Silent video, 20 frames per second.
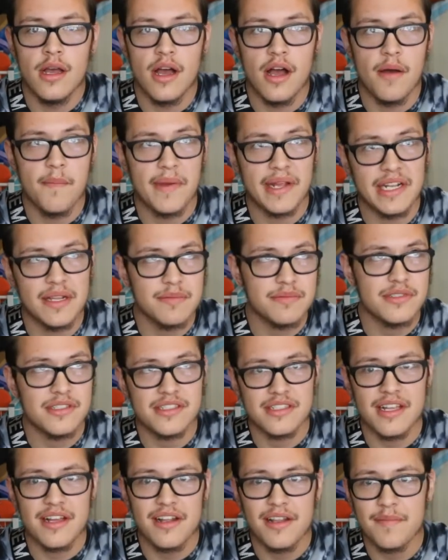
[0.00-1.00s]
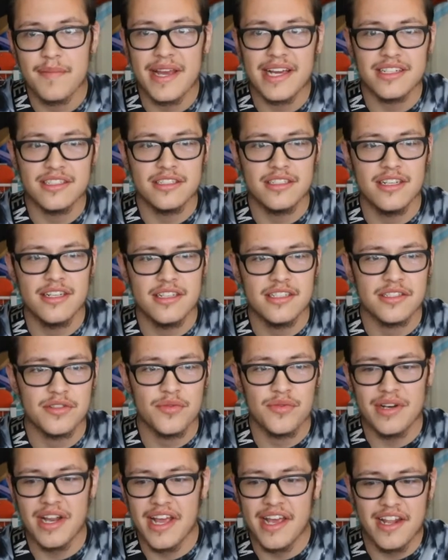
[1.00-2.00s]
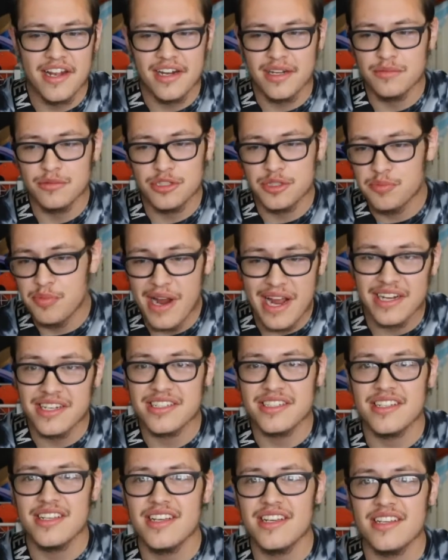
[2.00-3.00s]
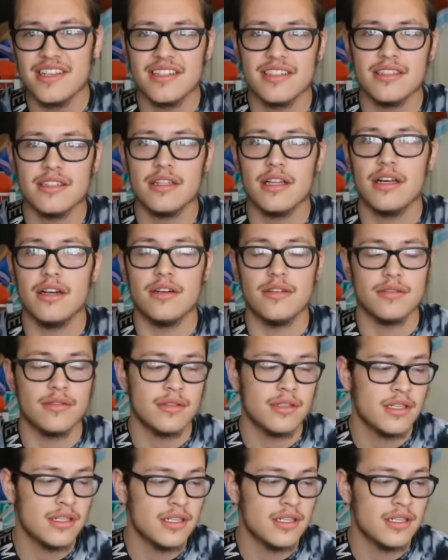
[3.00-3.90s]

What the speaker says: I make that sound like mac and cheese. When I hit it, I'm just practicing. Yo.